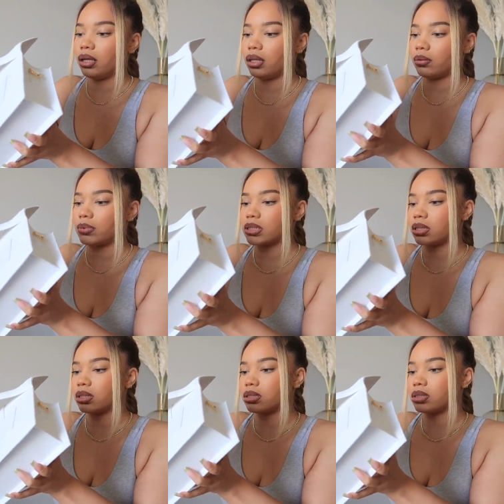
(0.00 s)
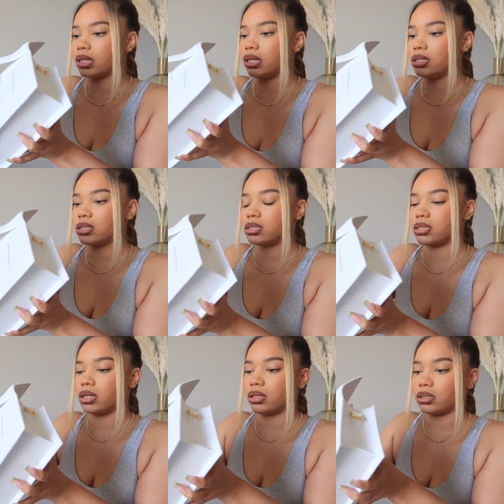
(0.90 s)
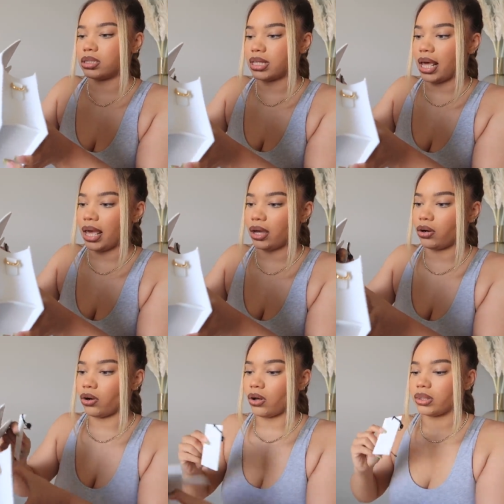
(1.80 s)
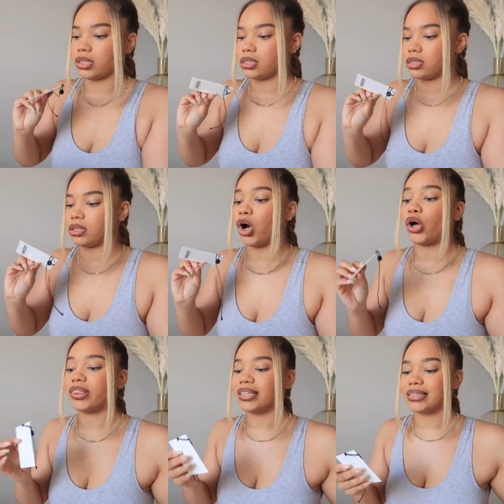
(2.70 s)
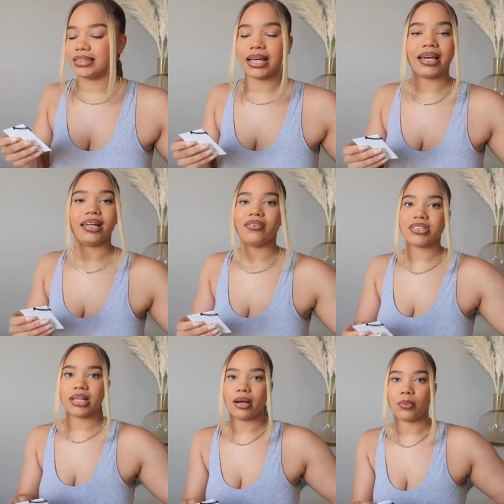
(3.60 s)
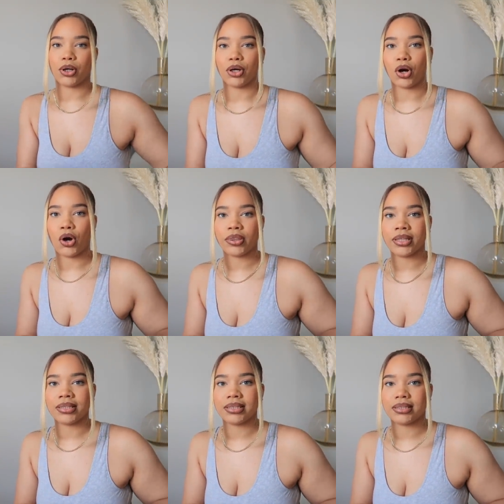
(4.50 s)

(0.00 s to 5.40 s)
And then what's this? I think it's just the tag or auth auth I can never say that word. Auth